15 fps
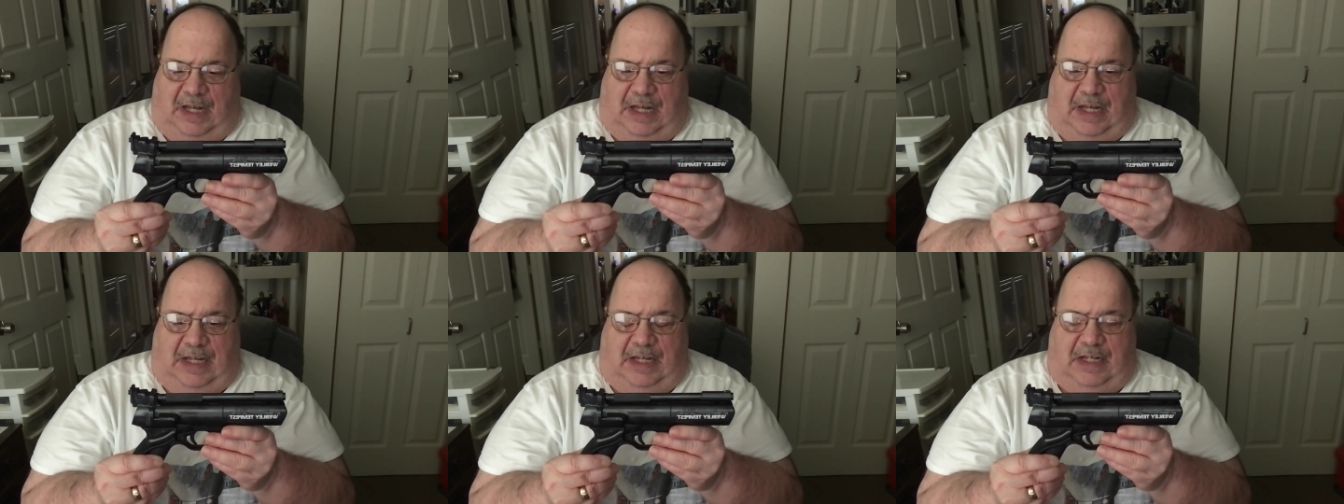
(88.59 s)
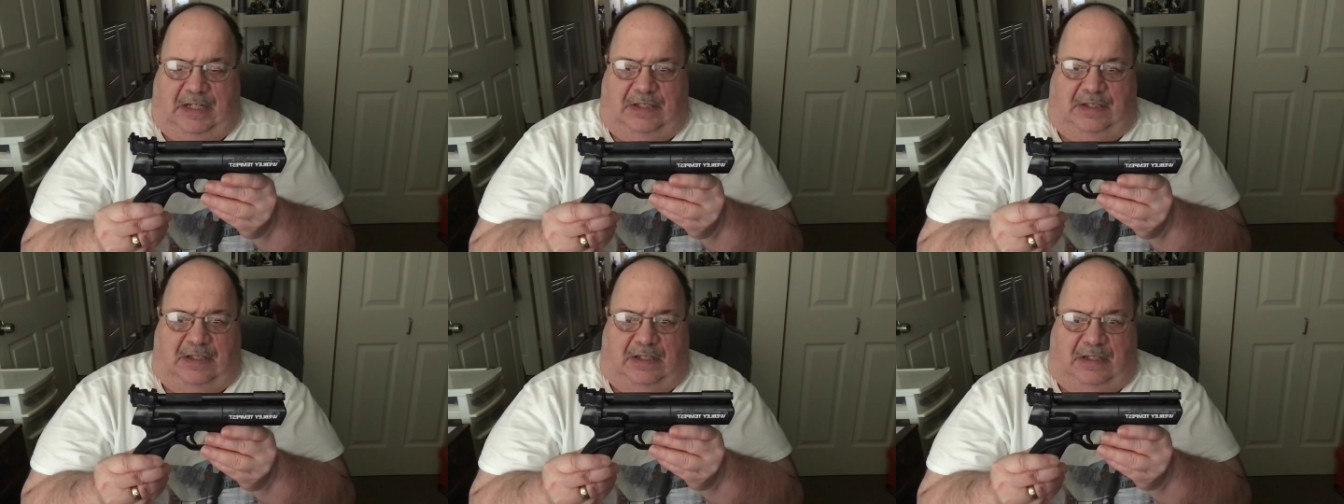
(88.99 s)

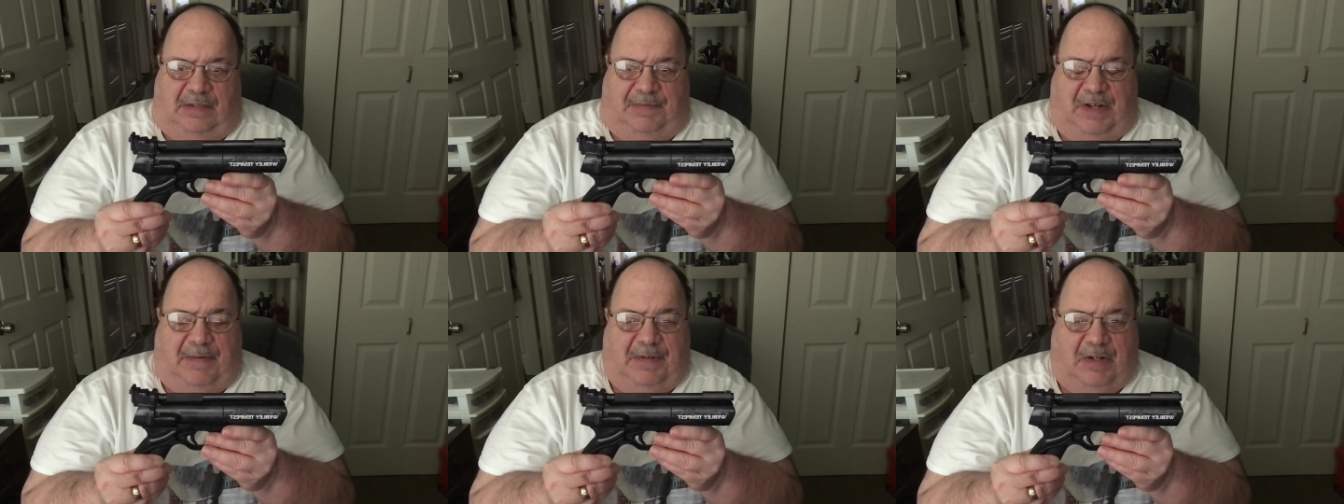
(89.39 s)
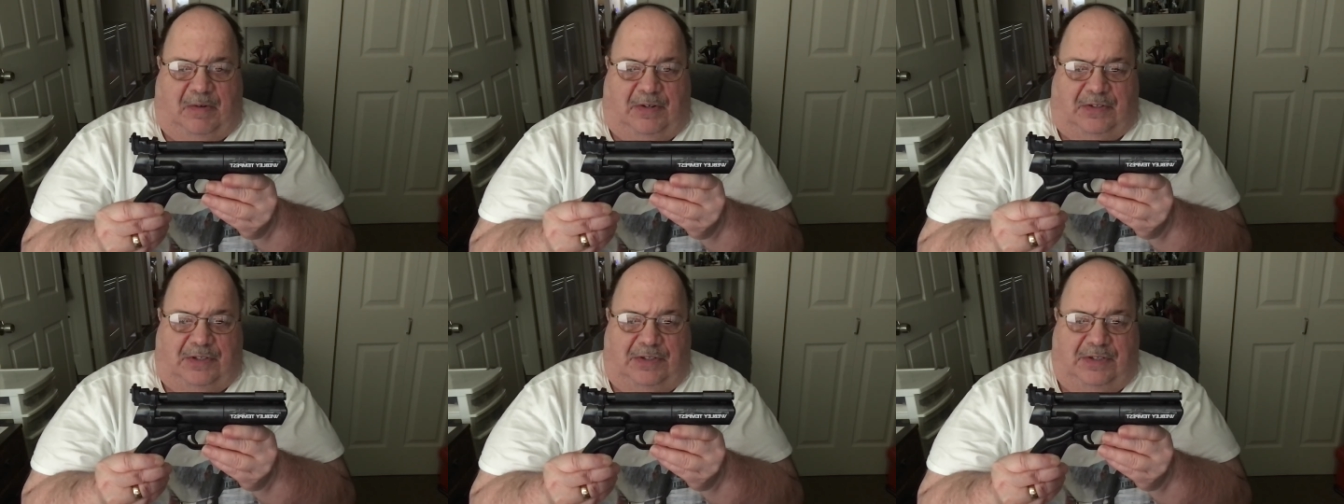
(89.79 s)
And uh, if you have any
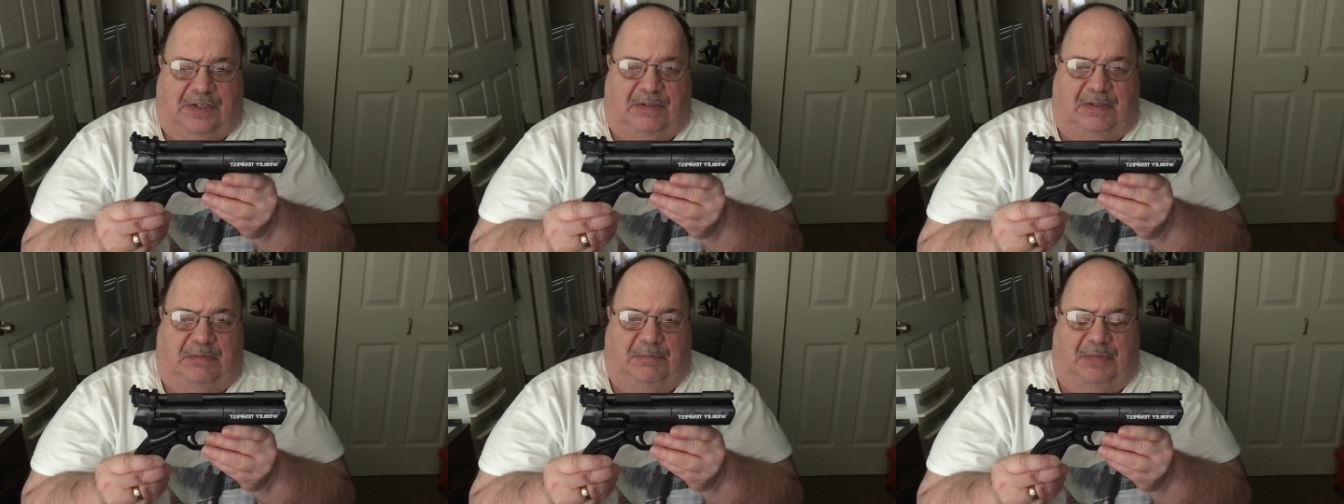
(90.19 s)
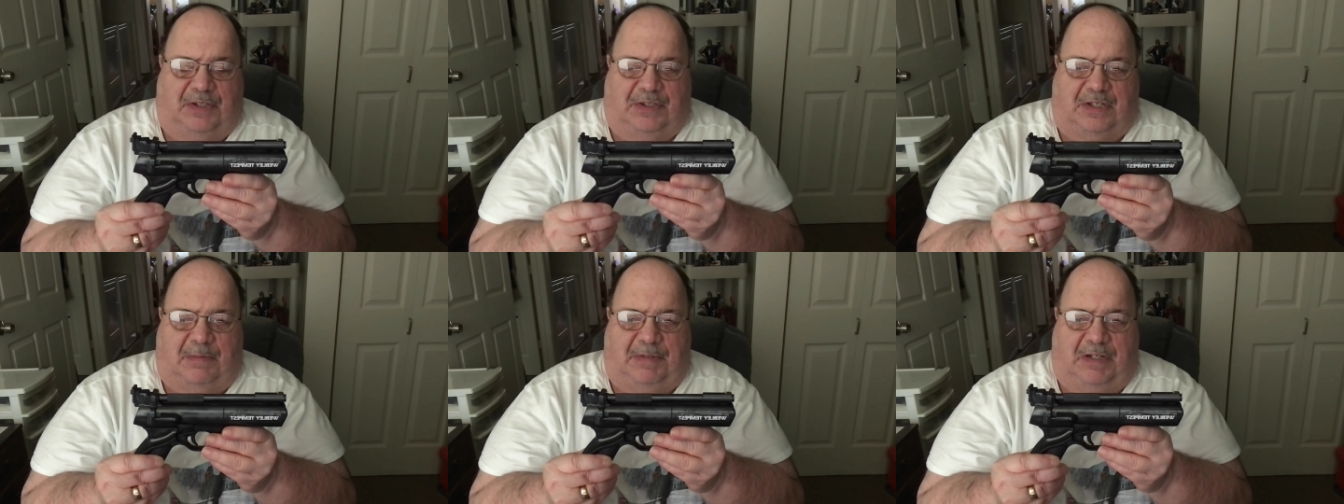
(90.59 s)
questions, please
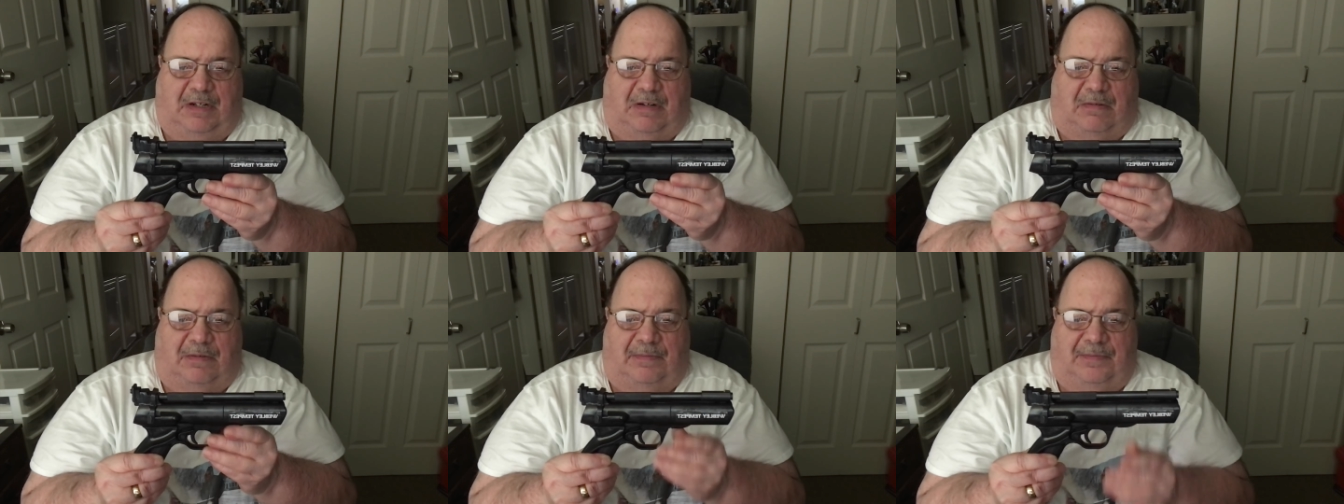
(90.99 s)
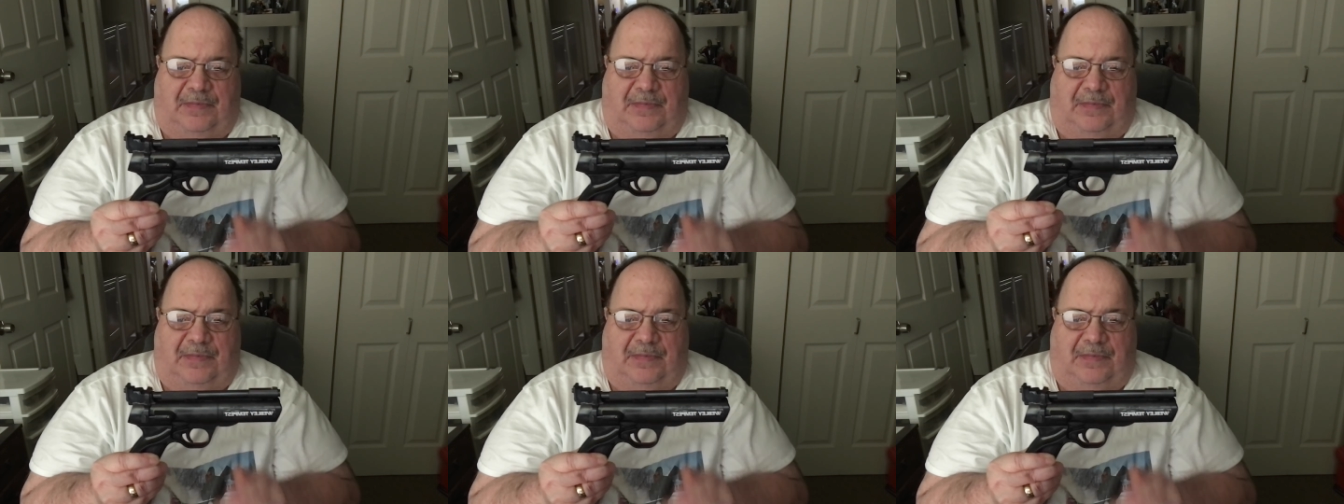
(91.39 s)
let me know.